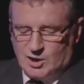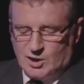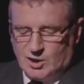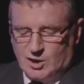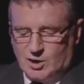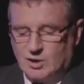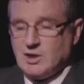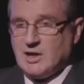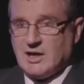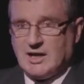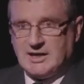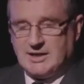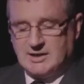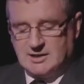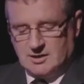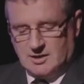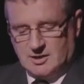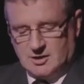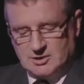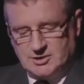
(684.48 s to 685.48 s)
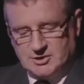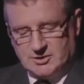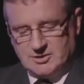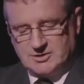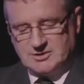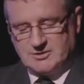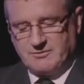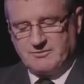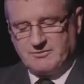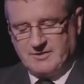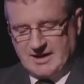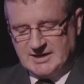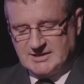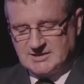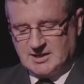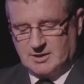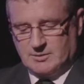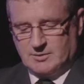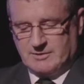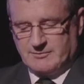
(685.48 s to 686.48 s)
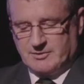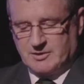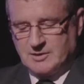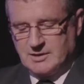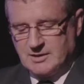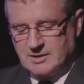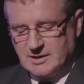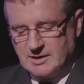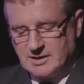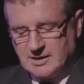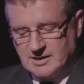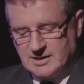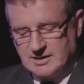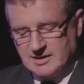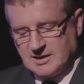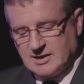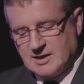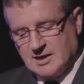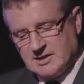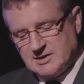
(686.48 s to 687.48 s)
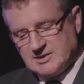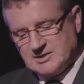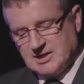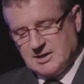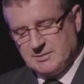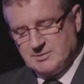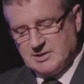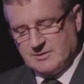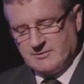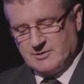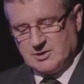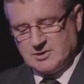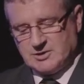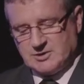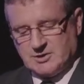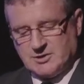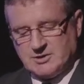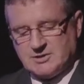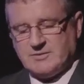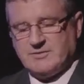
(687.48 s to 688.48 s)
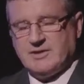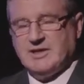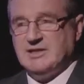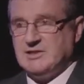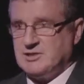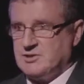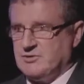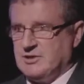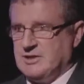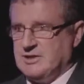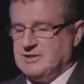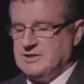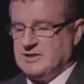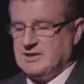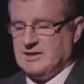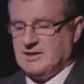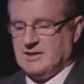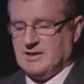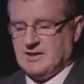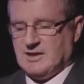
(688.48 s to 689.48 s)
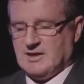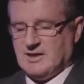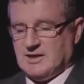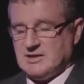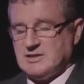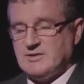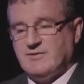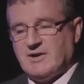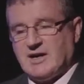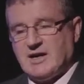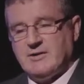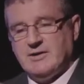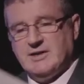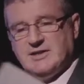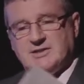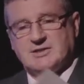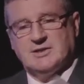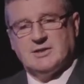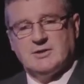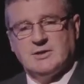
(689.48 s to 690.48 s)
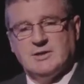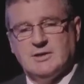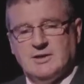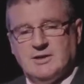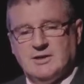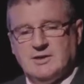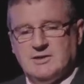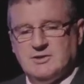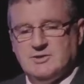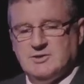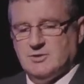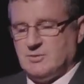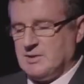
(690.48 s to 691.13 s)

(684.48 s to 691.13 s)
Unlike alternative facts, however, the concept of alternative histories is far easier to